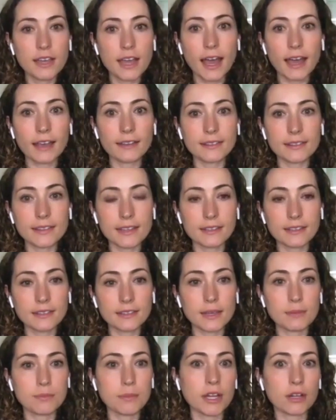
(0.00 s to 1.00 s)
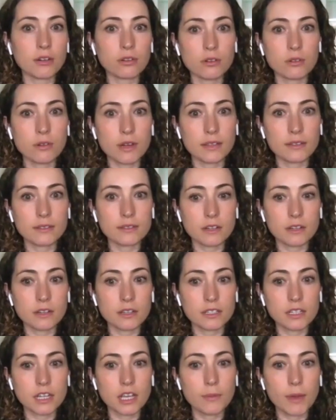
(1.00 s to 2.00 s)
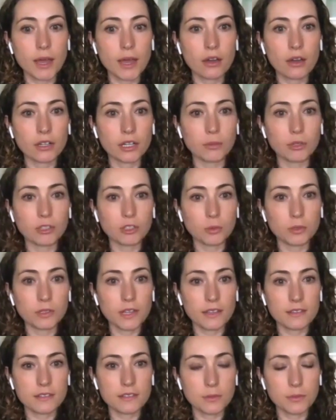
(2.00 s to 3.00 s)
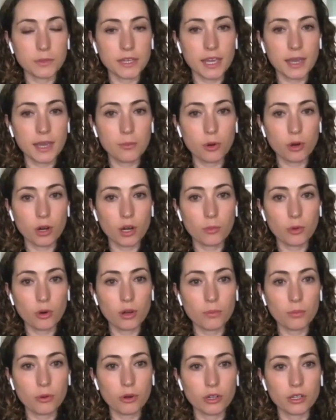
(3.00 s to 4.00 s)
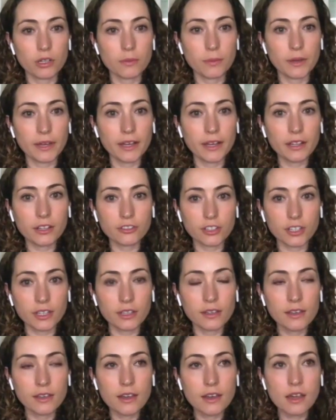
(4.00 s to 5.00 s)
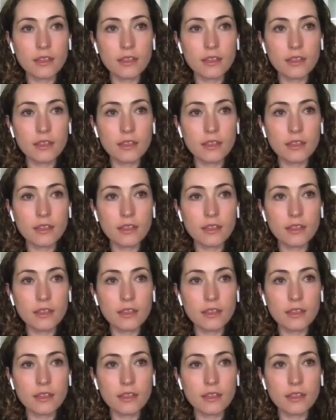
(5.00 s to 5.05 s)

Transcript: As things like microarrays started to come out and multiple testing became more and more important in biology,